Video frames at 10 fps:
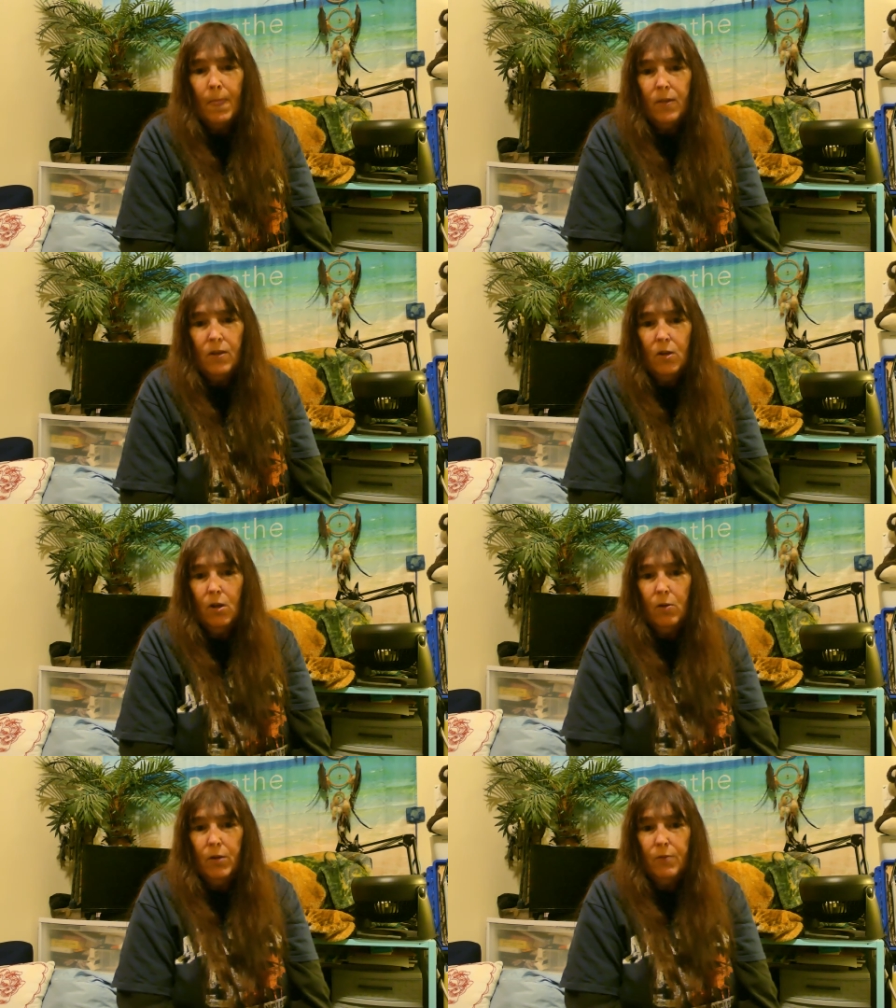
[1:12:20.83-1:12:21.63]
you go all
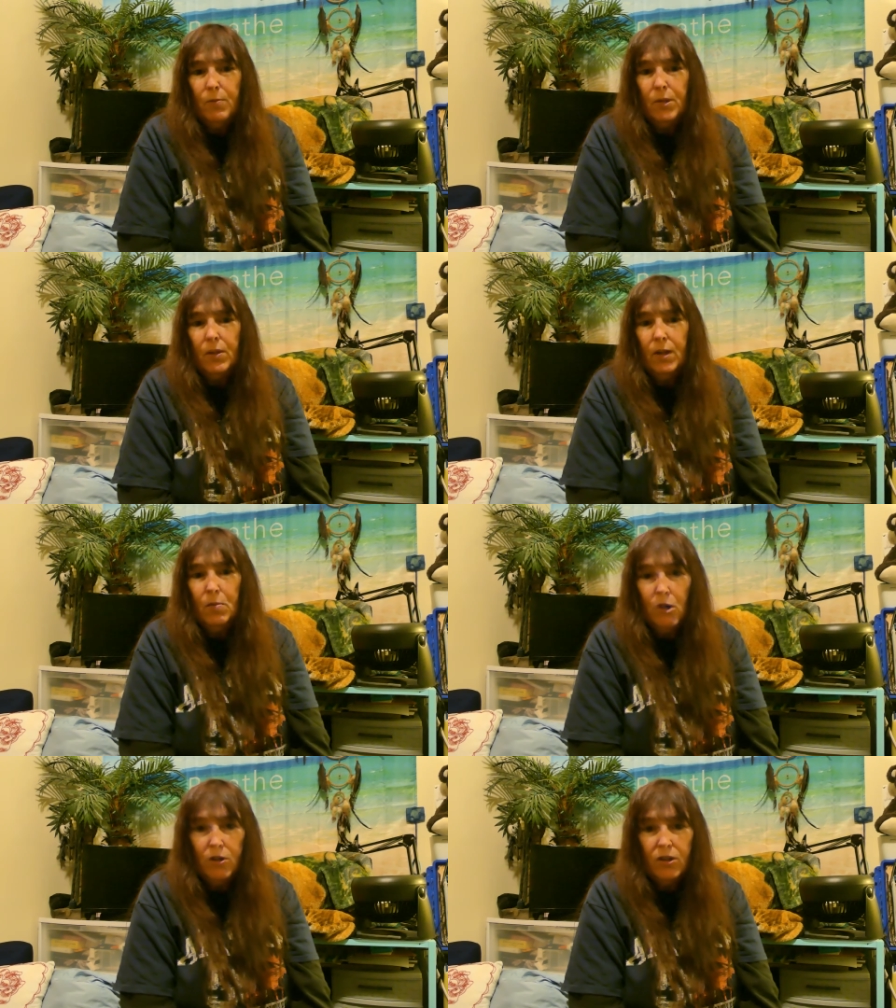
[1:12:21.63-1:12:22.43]
the way up from Bellingham,
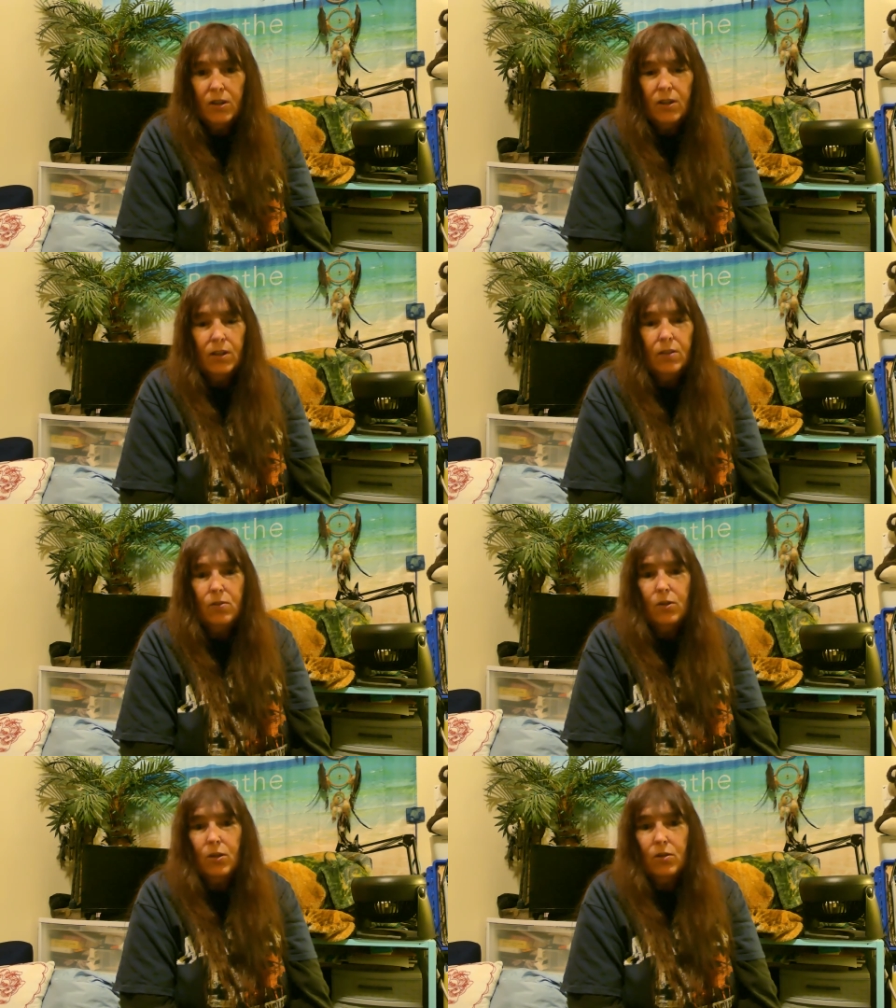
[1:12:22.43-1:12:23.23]
Washington,
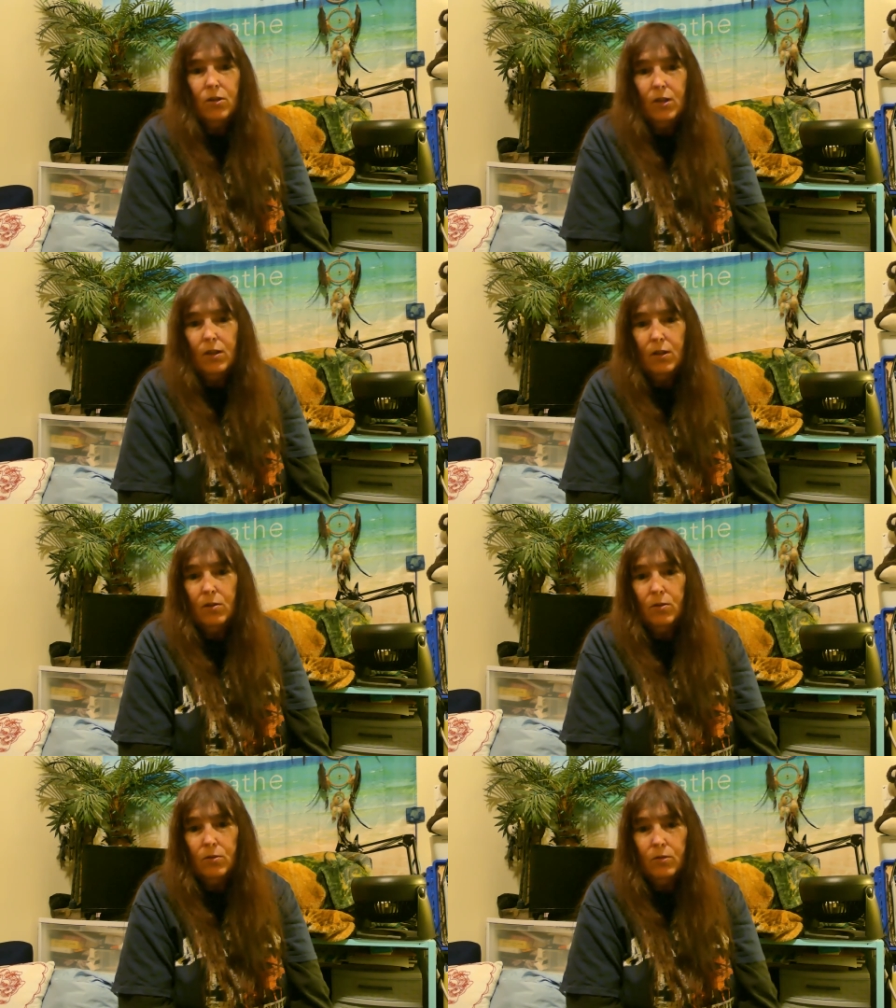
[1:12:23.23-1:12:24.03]
or you can
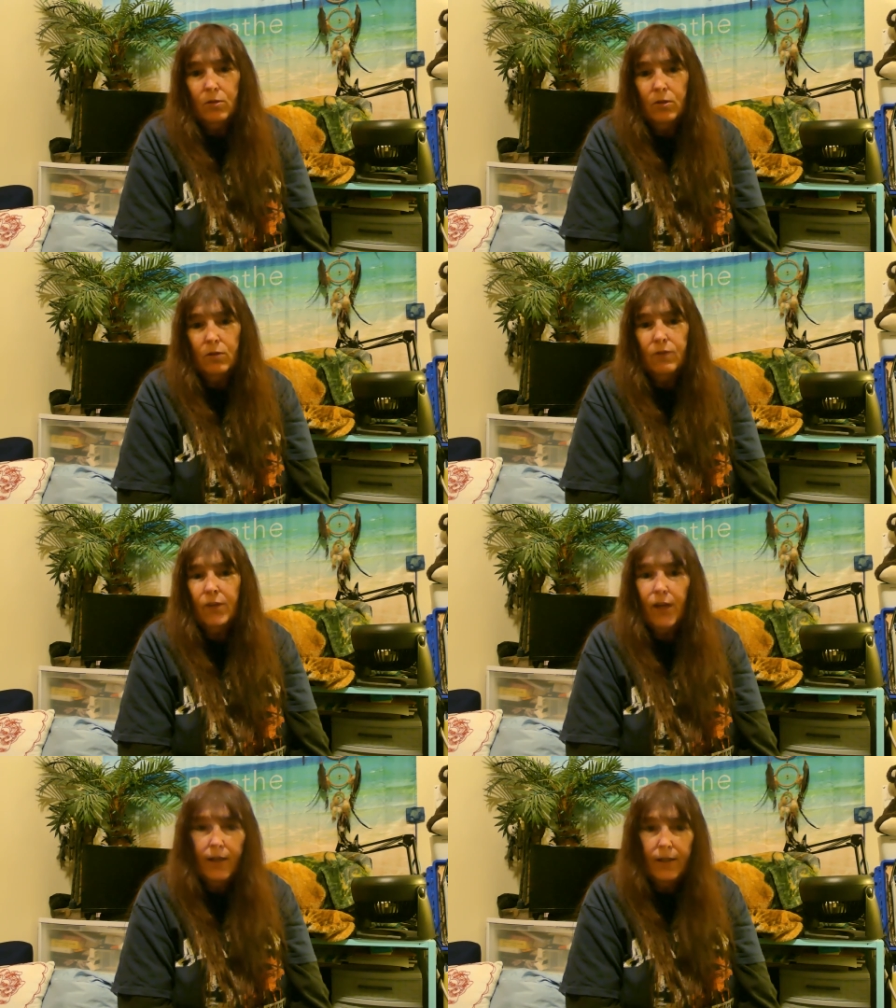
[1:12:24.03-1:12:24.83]
go, you can
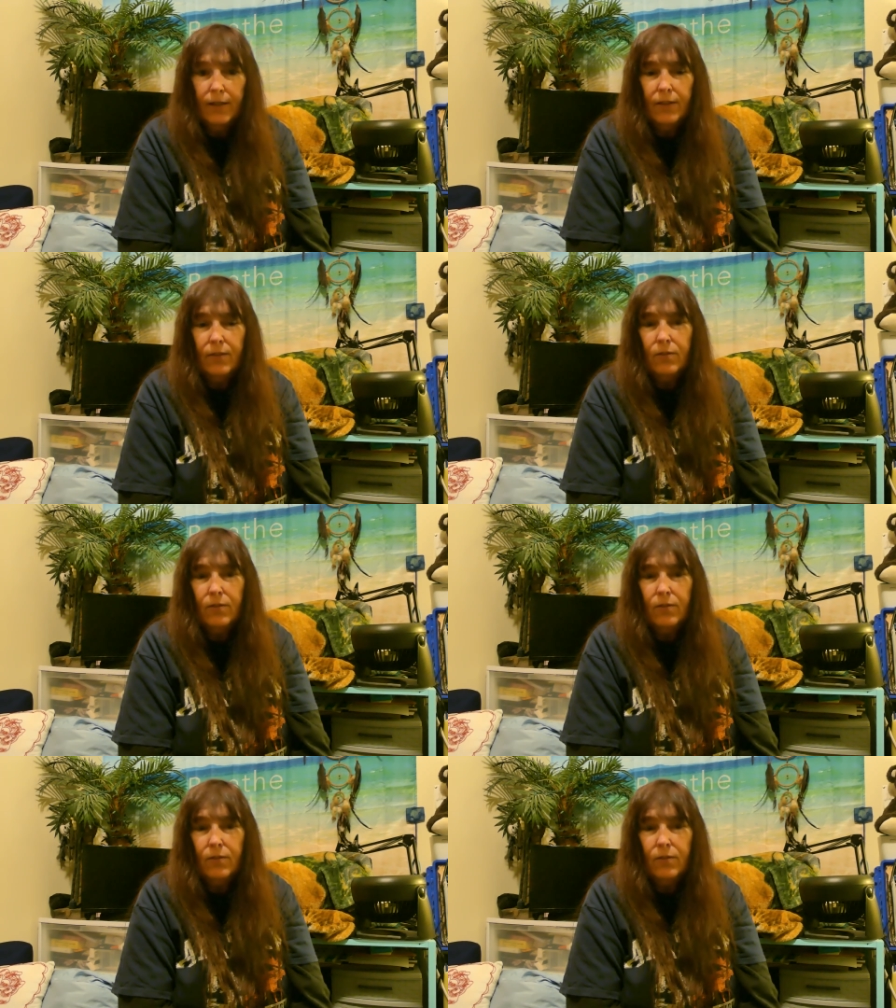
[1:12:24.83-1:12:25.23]
fly into